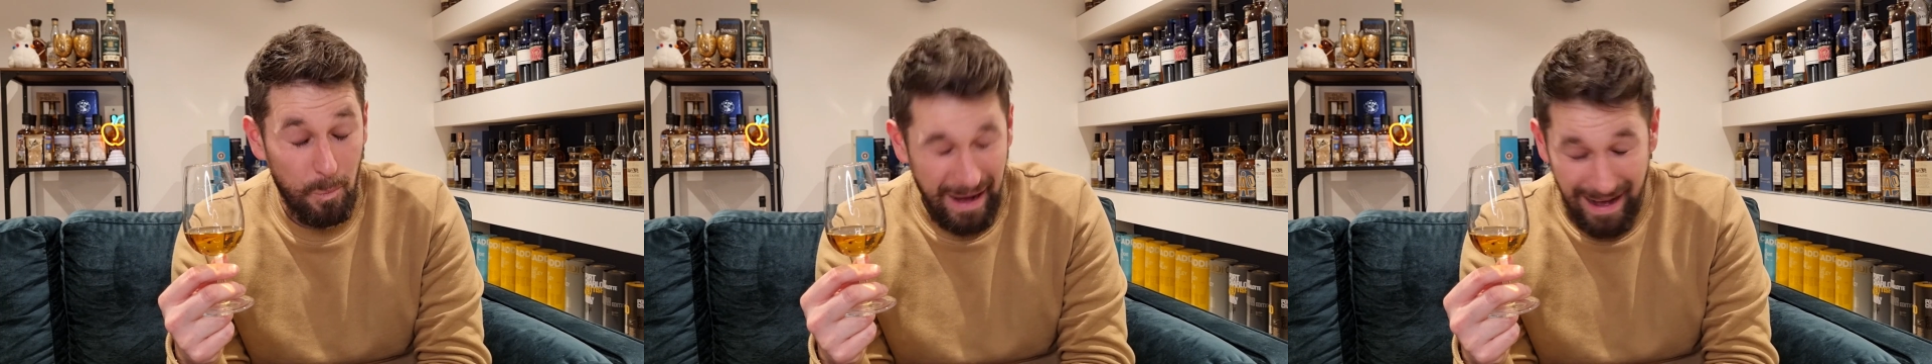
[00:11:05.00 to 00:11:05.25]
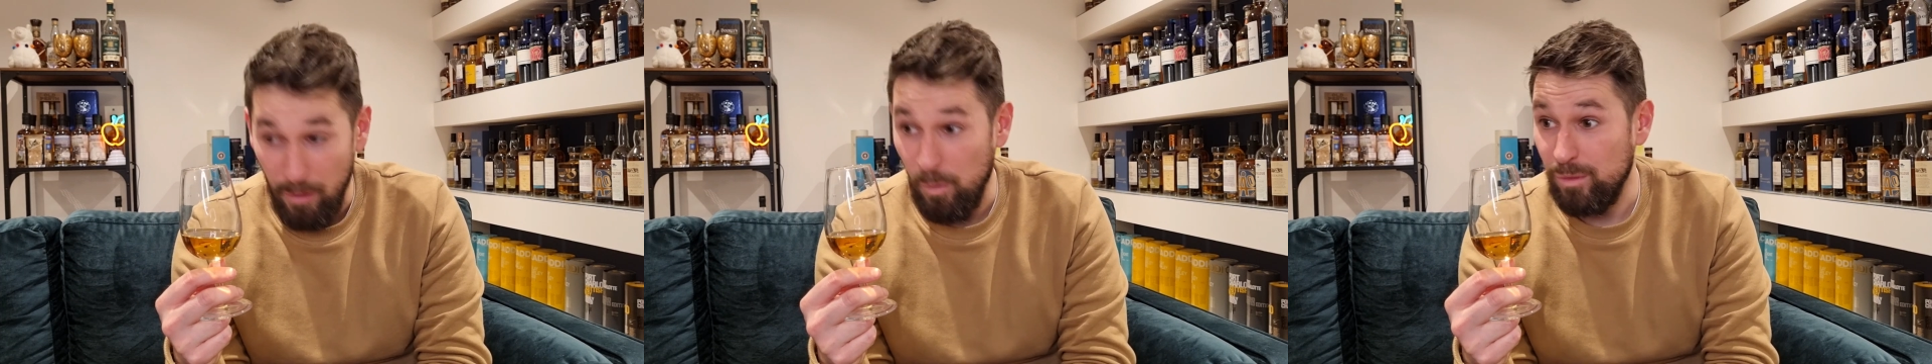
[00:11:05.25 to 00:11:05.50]

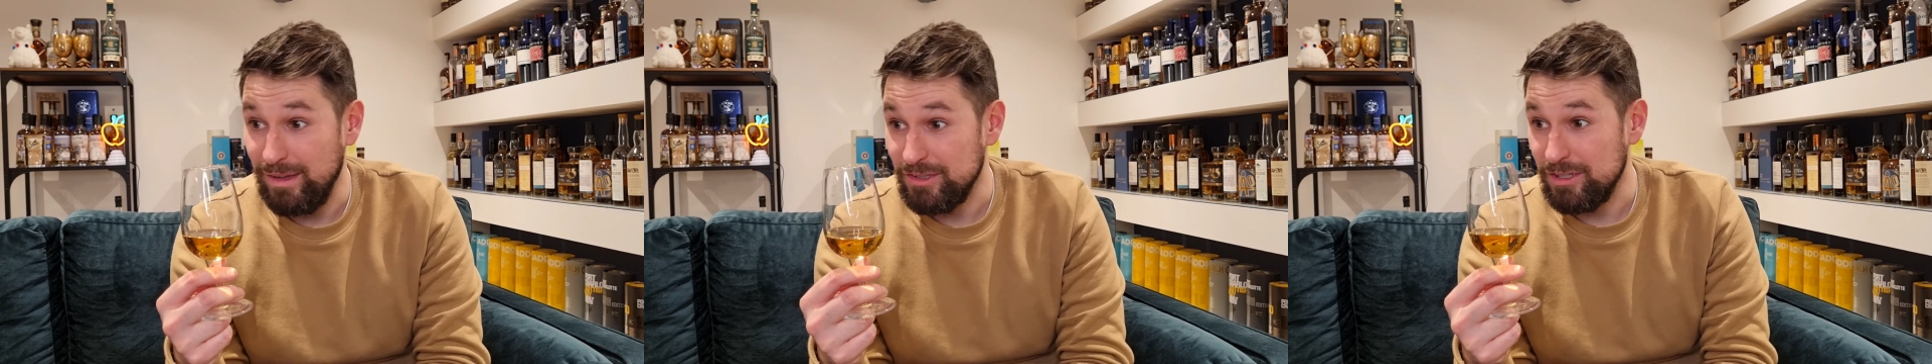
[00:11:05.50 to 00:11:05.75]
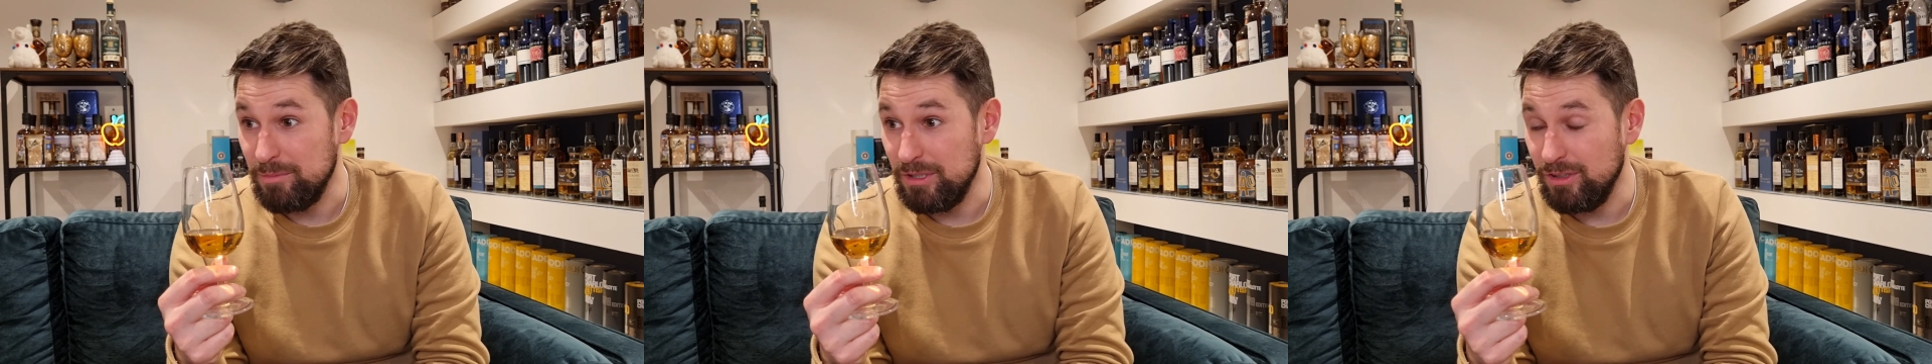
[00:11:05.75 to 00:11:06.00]
Wow, that's
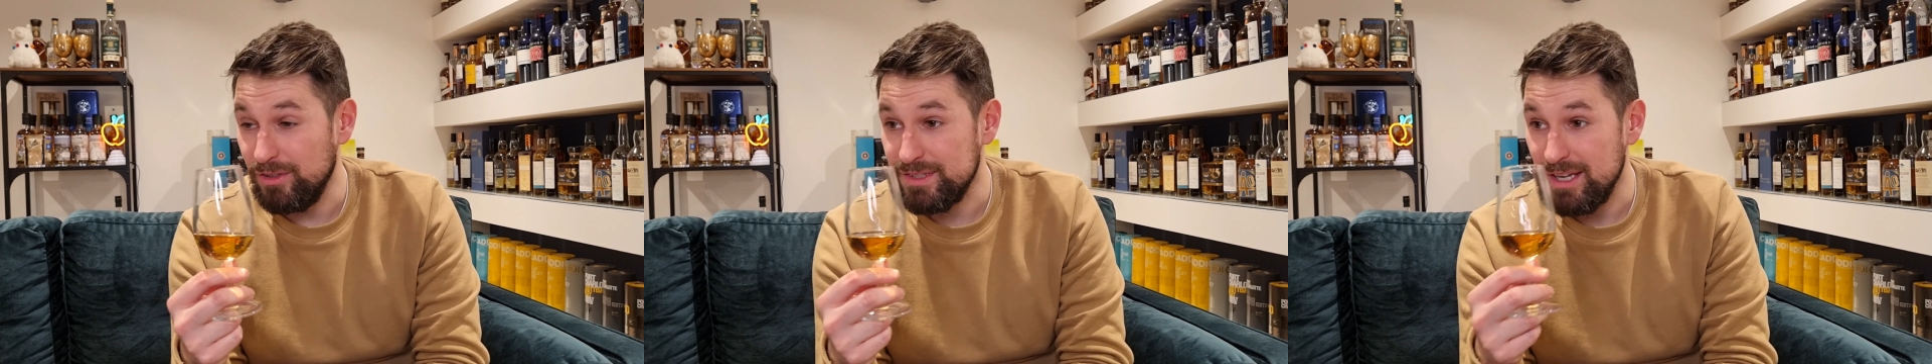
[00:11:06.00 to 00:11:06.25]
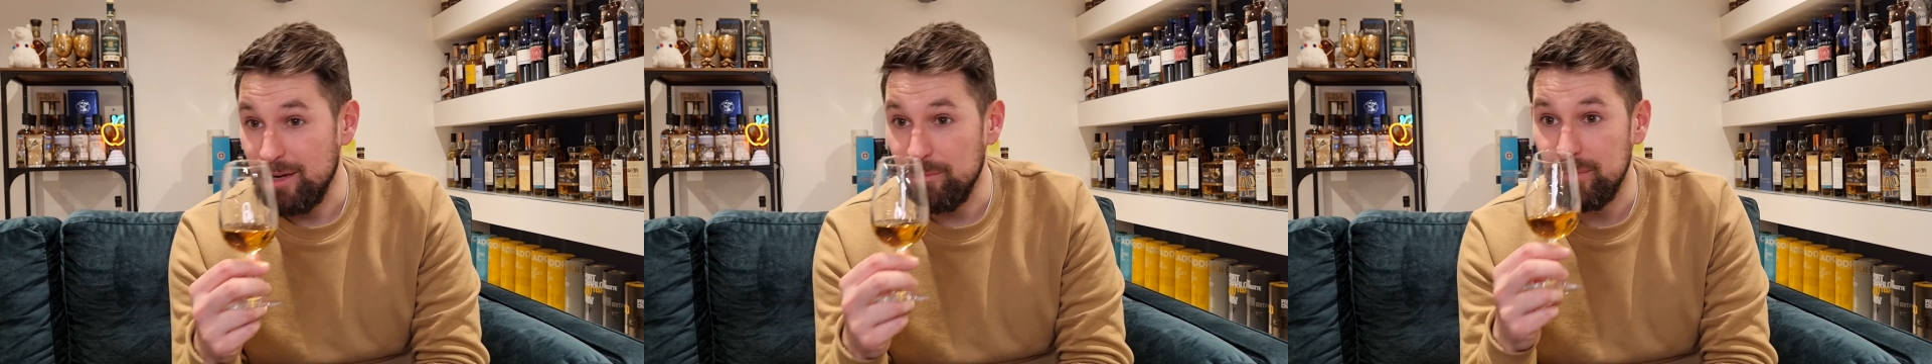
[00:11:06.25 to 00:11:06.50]
going to be a long
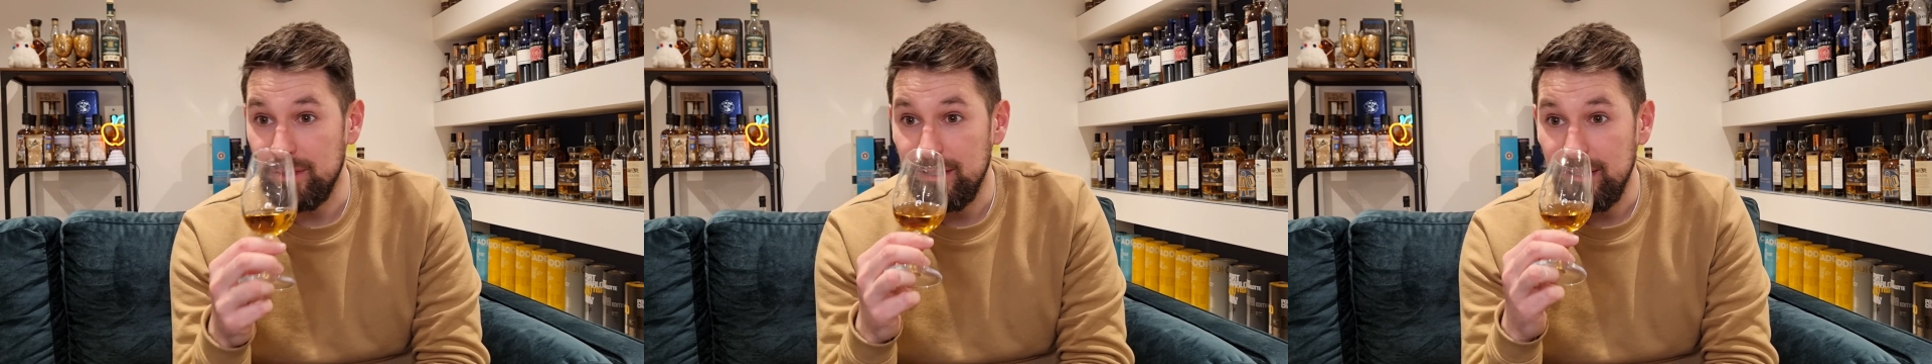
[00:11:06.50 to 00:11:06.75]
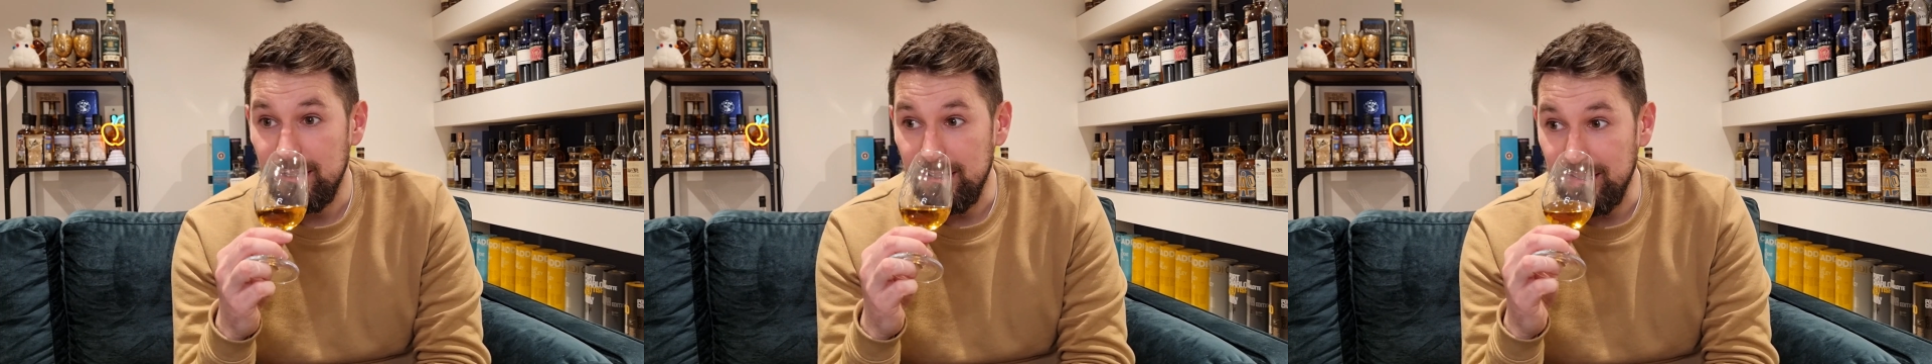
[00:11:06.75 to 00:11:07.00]
time
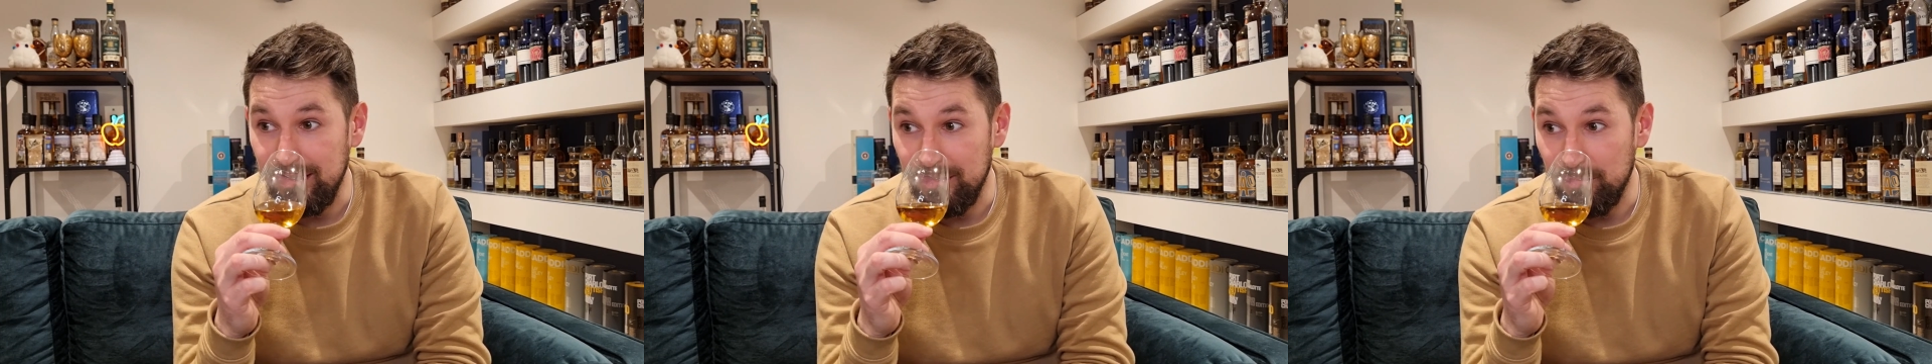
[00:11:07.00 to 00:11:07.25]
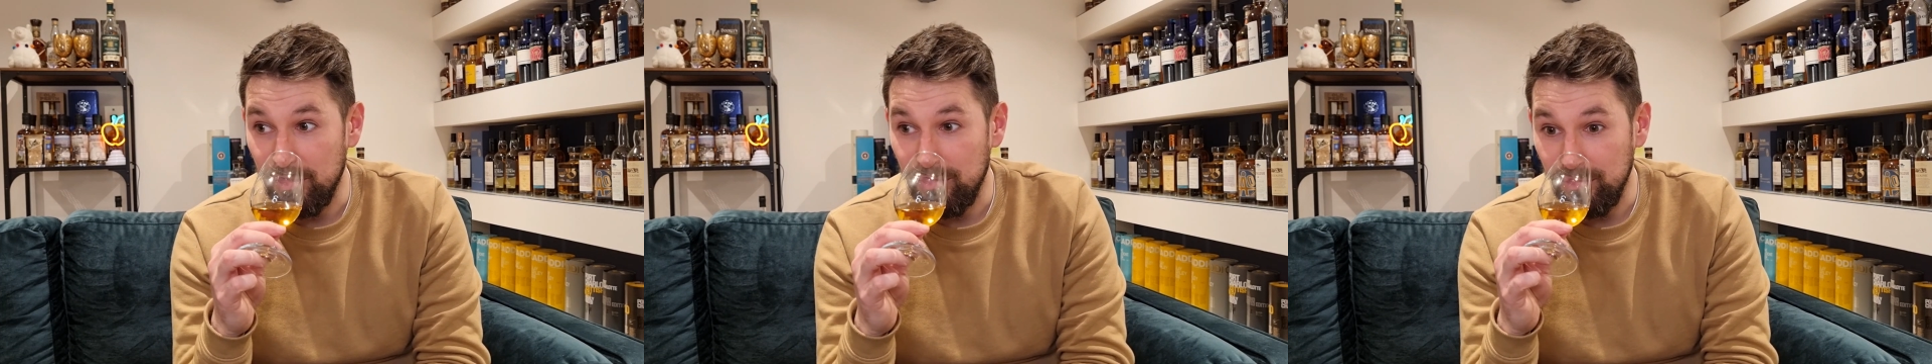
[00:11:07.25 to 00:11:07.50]
in the
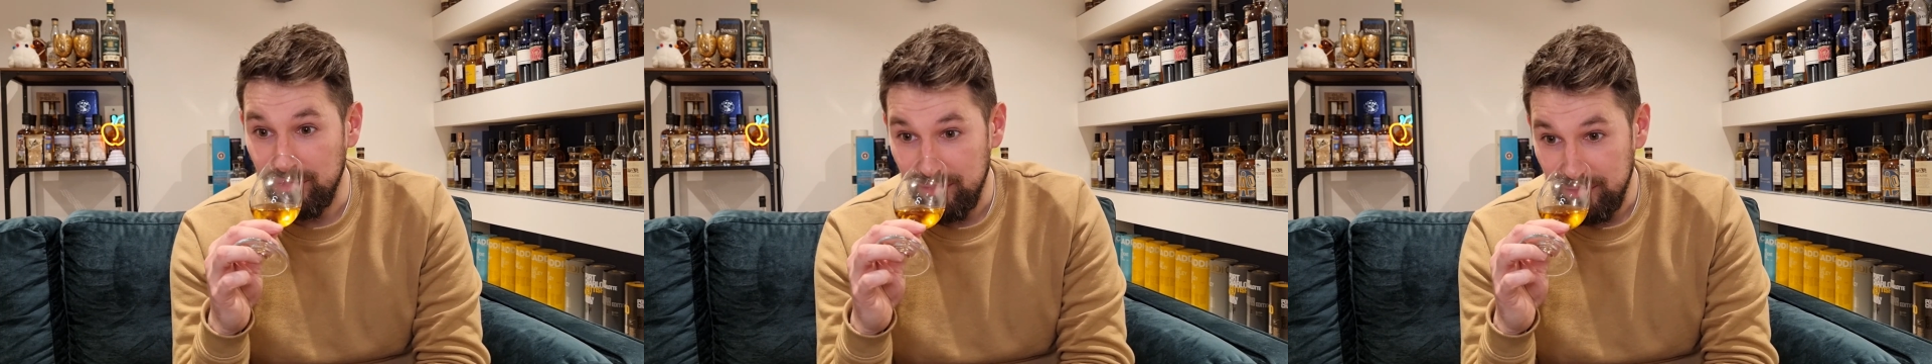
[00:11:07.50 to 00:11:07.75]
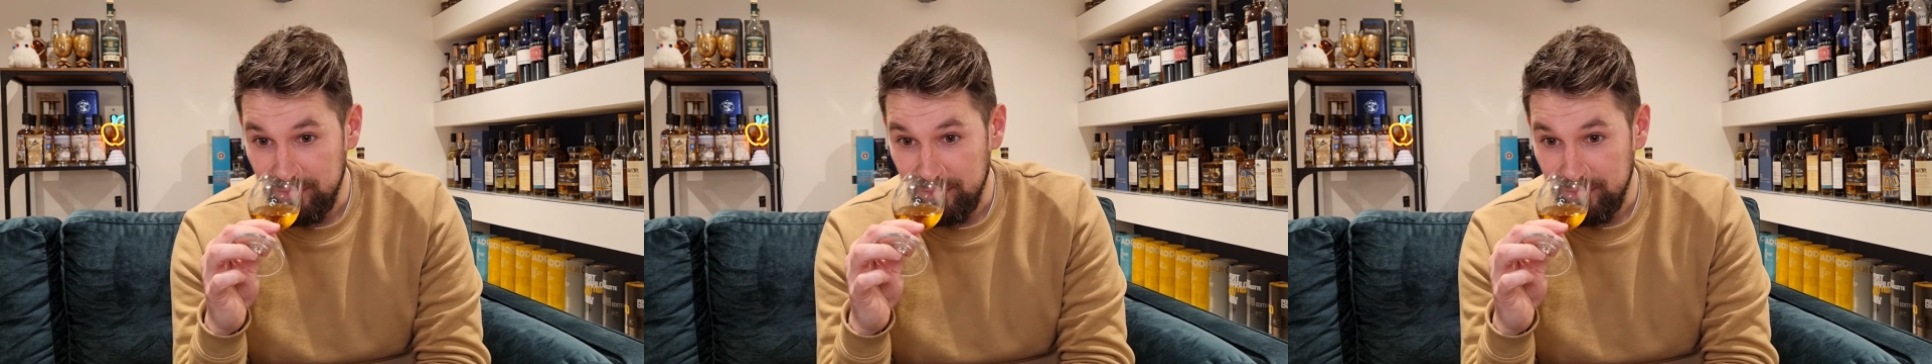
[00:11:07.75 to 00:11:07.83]
bottle.